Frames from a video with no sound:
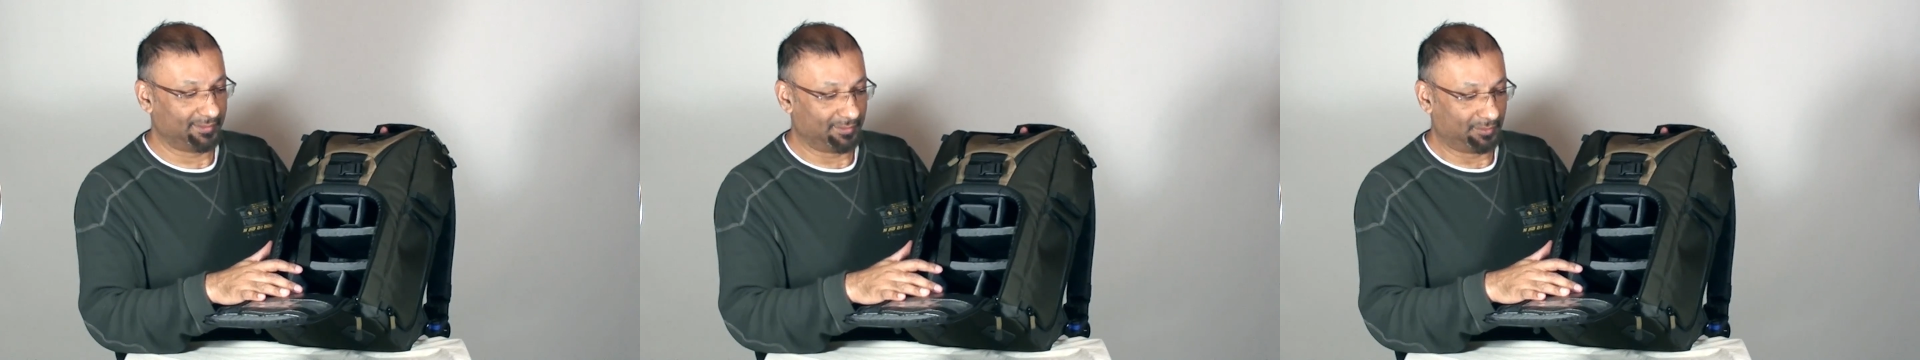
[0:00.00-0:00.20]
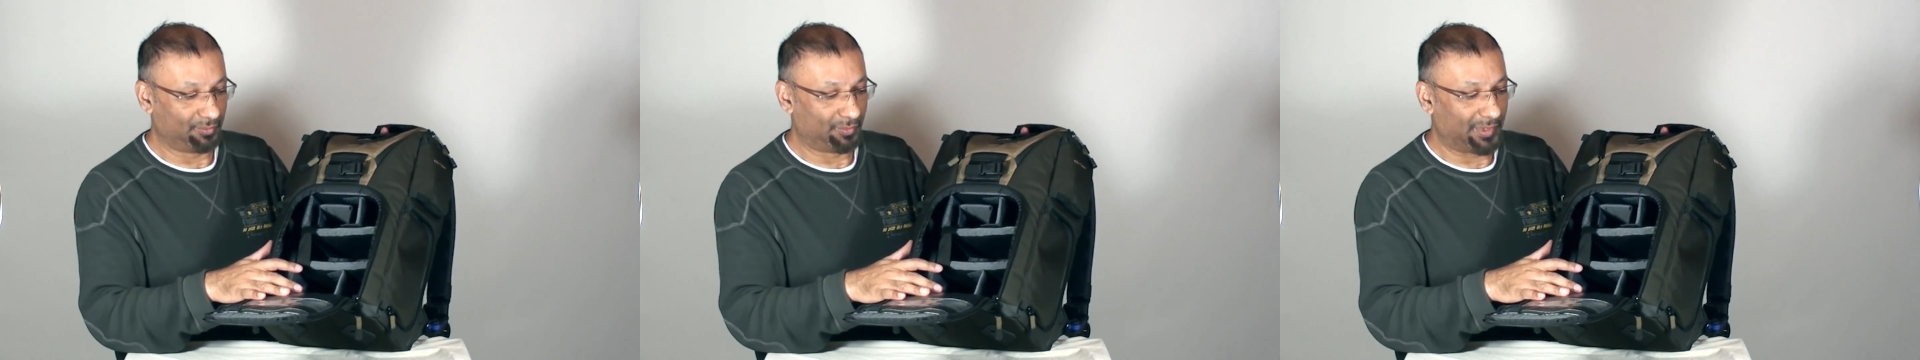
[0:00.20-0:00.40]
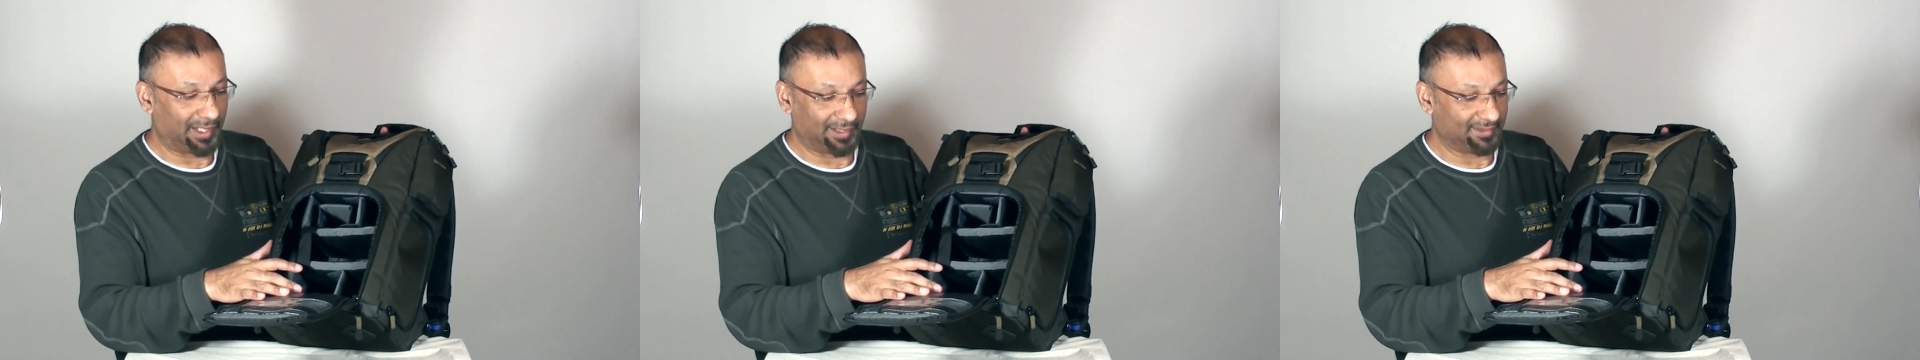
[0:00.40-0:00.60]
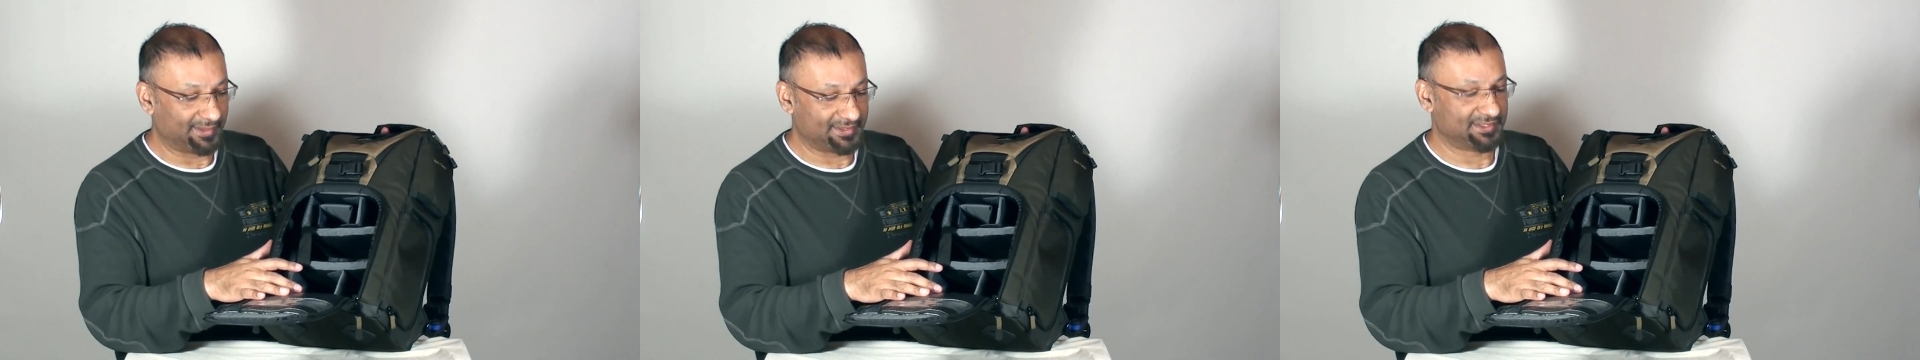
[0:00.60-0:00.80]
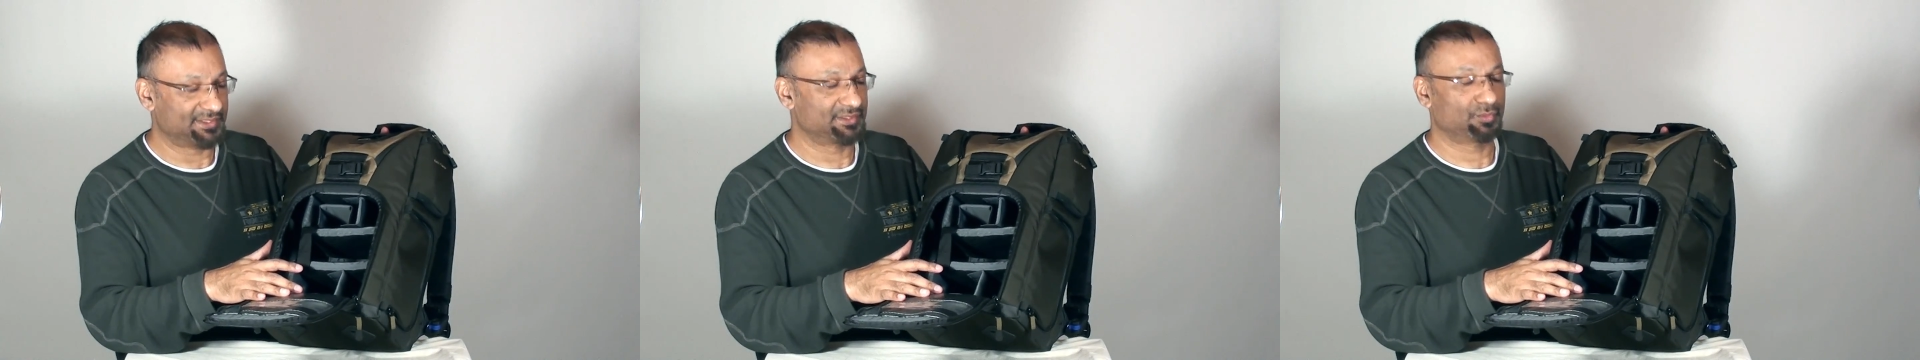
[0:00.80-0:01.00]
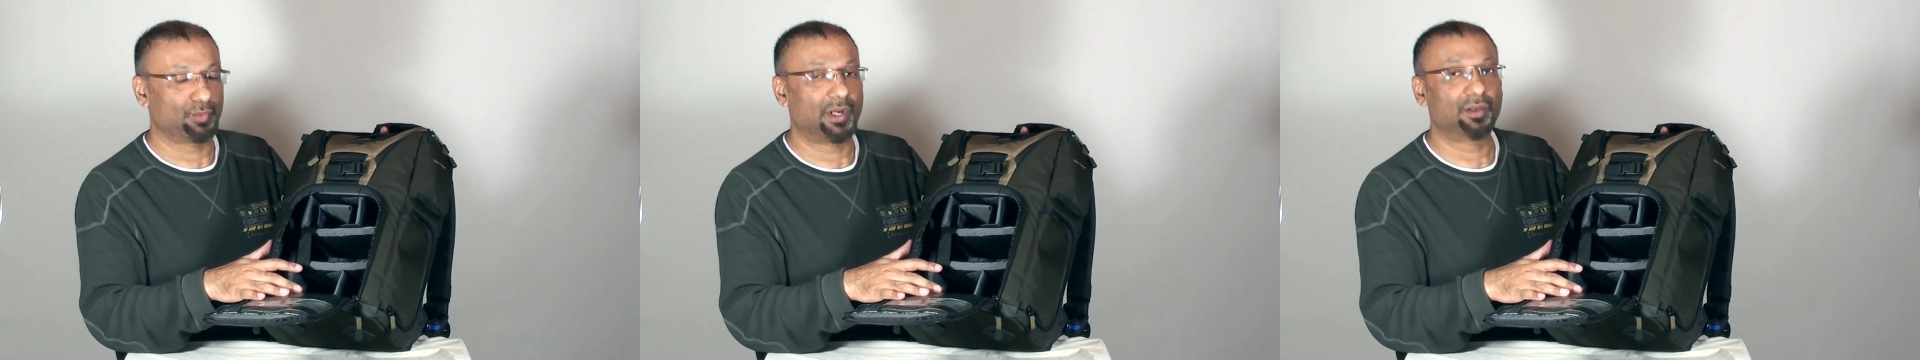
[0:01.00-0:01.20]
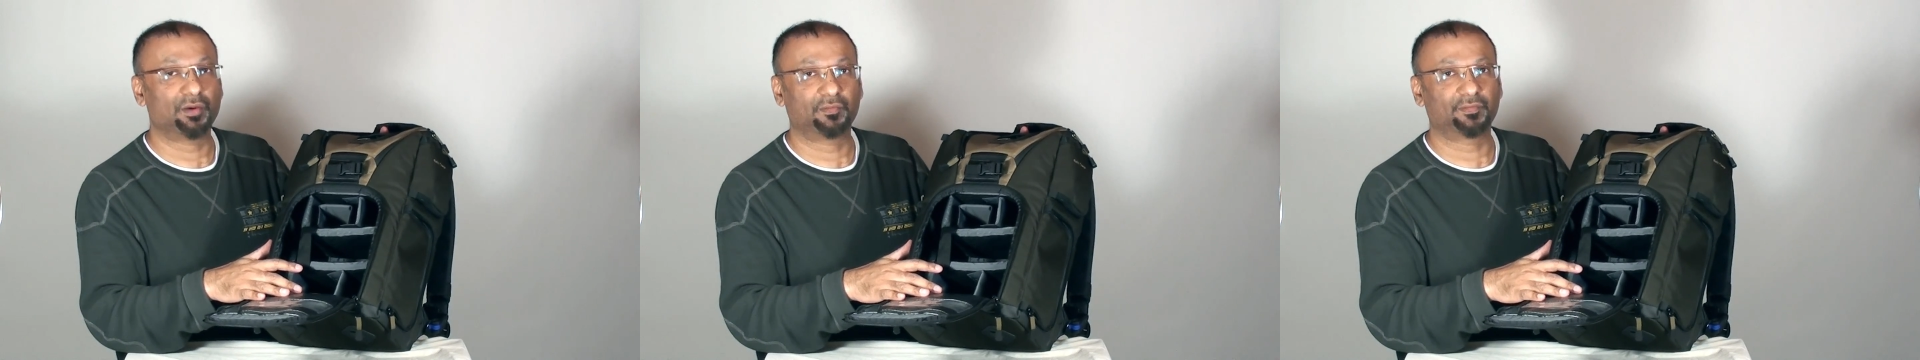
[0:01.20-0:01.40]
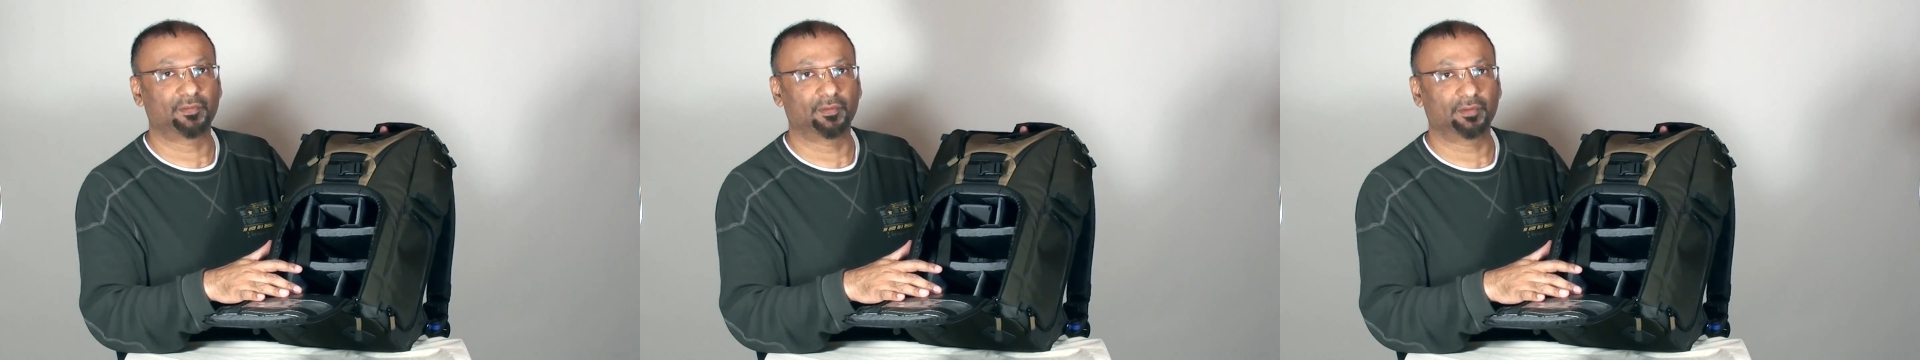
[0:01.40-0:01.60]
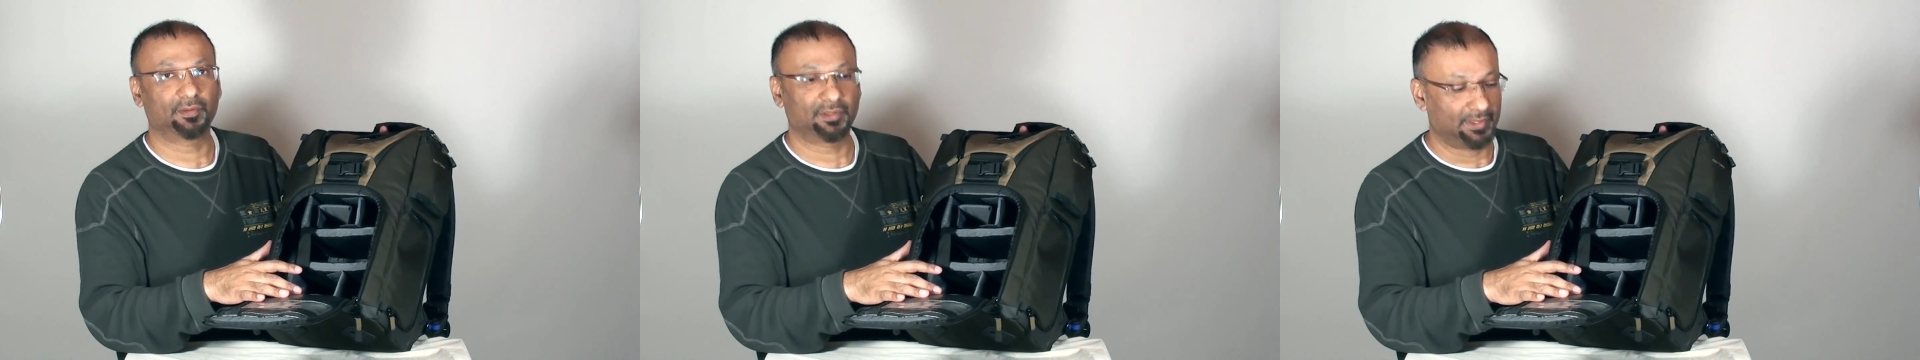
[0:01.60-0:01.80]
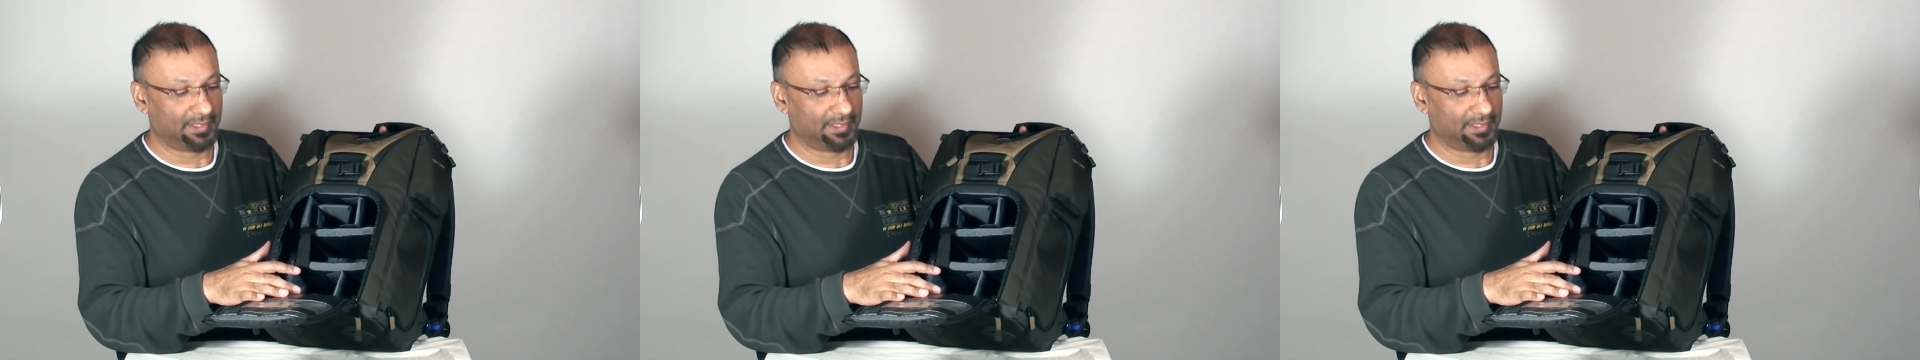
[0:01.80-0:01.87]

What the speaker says: while this is well over,